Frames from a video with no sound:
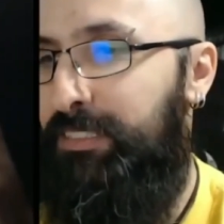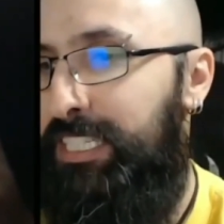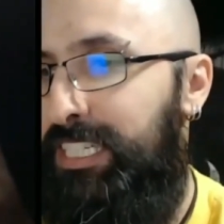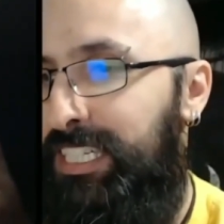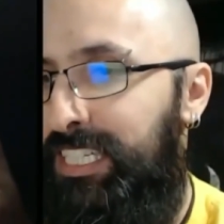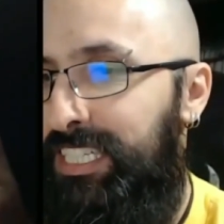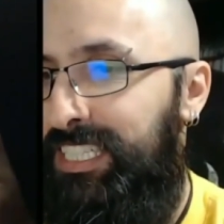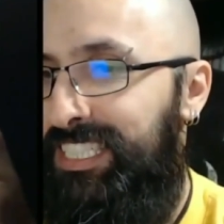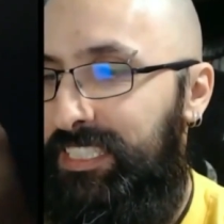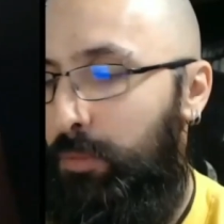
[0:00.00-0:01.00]
Anyways,
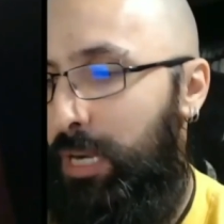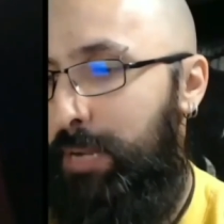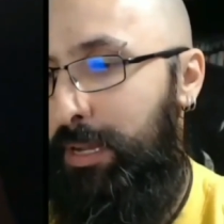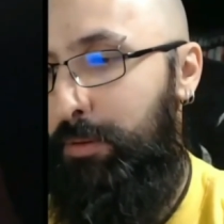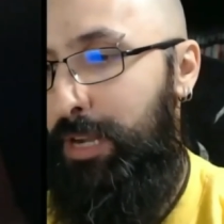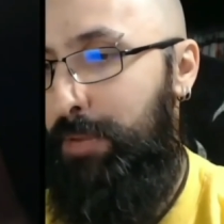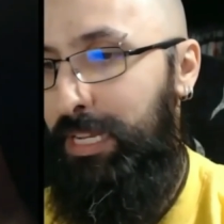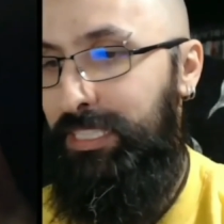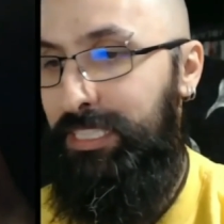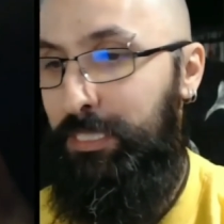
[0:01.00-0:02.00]
where am
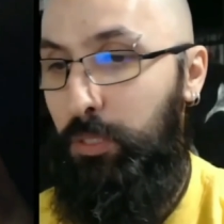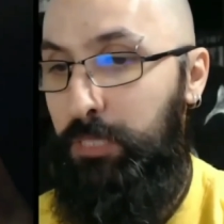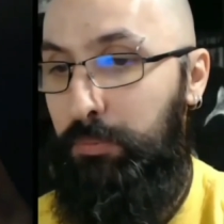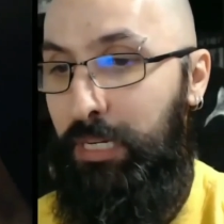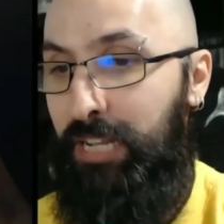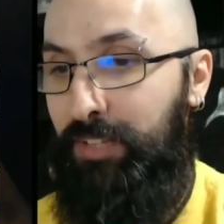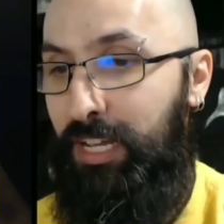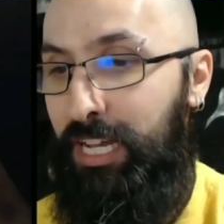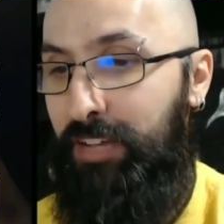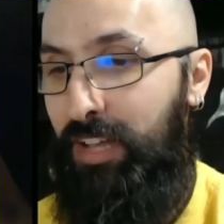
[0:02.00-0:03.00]
I in the story spine?
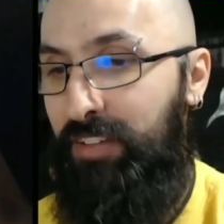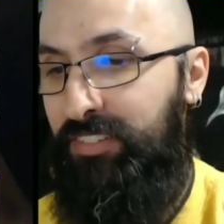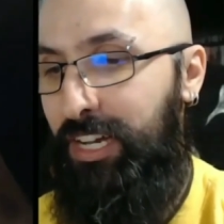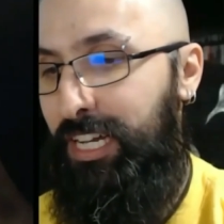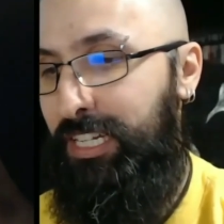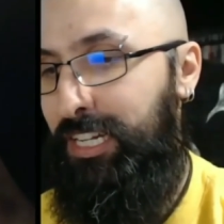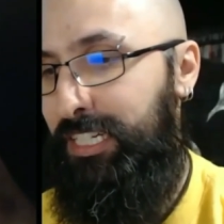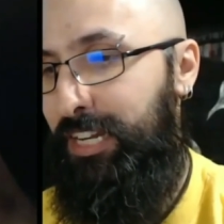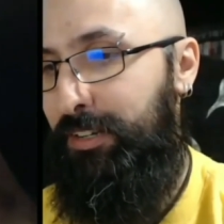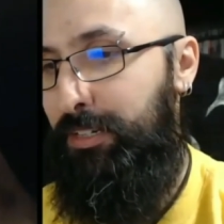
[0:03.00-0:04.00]
I
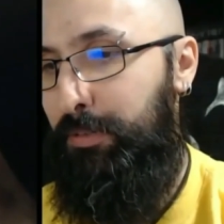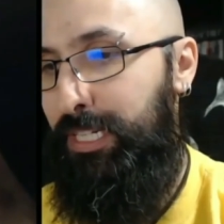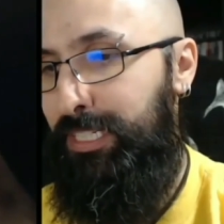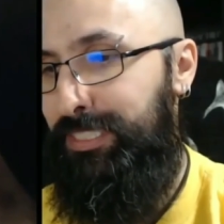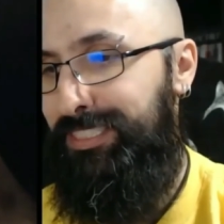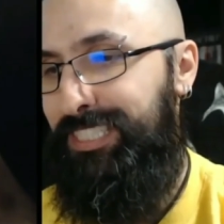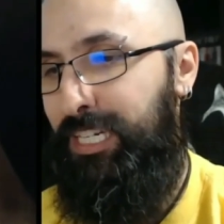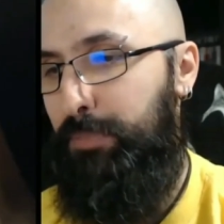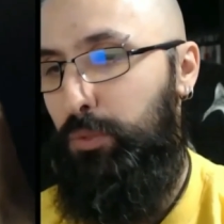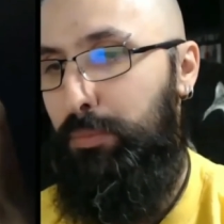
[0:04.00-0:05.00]
got carried away,
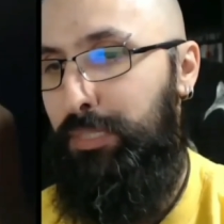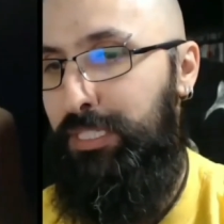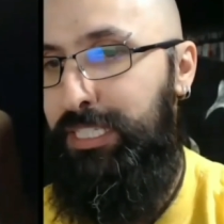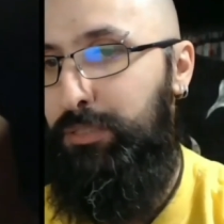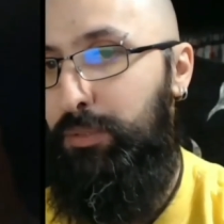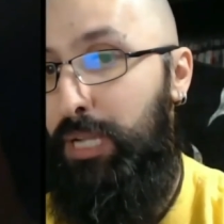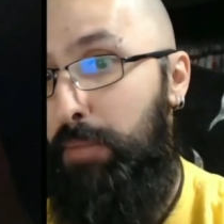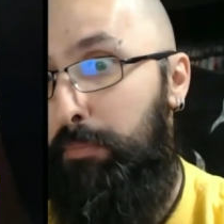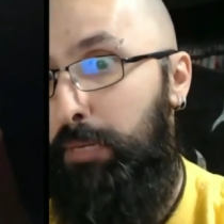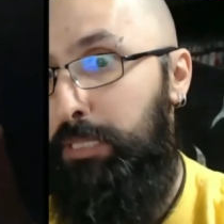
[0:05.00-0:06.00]
absorbed into this one.
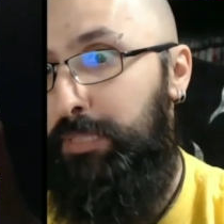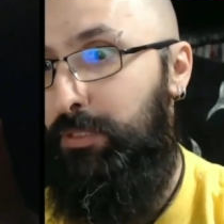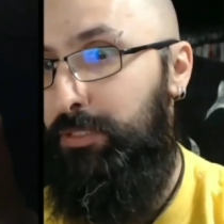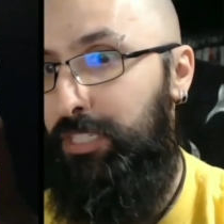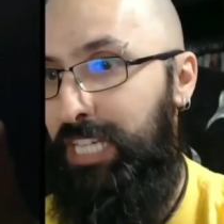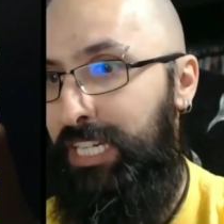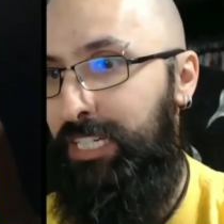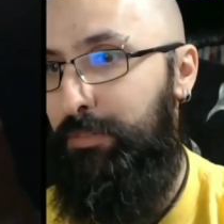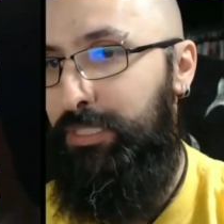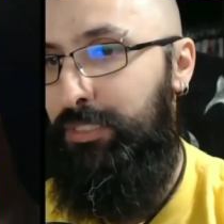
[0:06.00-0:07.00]
I must be close to the end
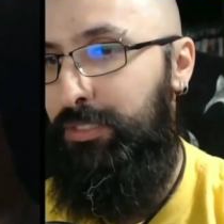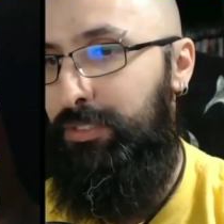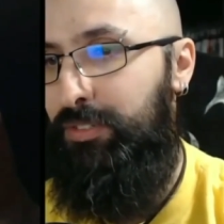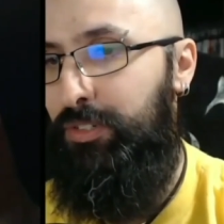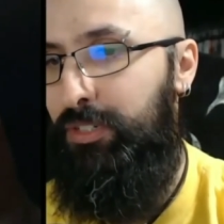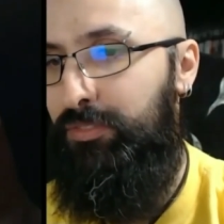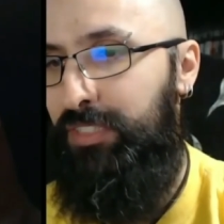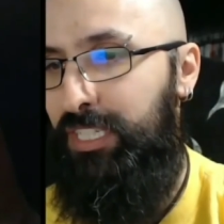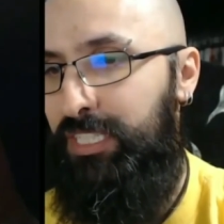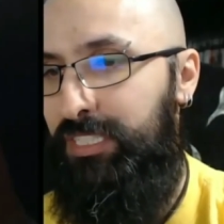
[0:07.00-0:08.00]
here. 1, 2, 3, 4,
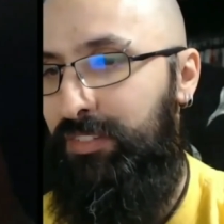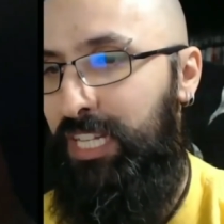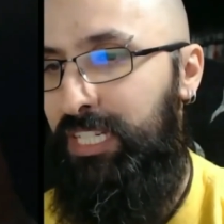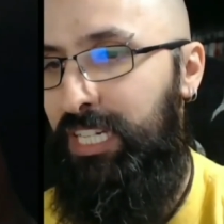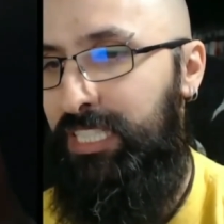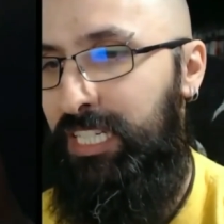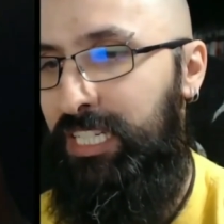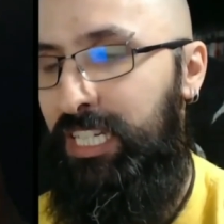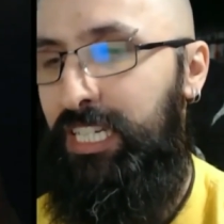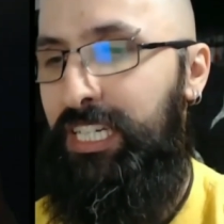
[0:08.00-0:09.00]
5, 6, 7, 8, 9, 10,